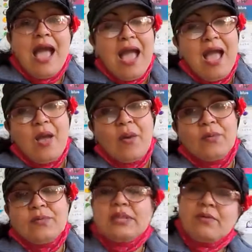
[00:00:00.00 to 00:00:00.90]

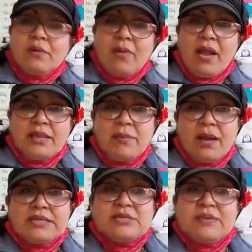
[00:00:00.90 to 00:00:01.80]
how with our body
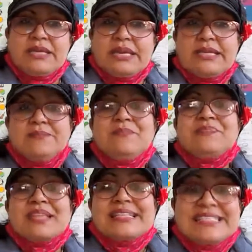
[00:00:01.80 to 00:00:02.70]
parts we can
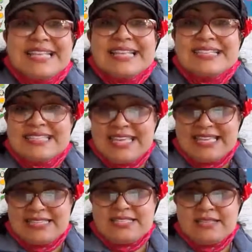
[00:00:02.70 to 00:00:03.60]
sense
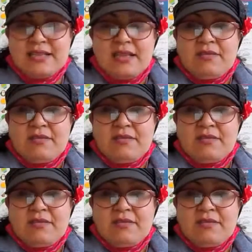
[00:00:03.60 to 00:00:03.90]
things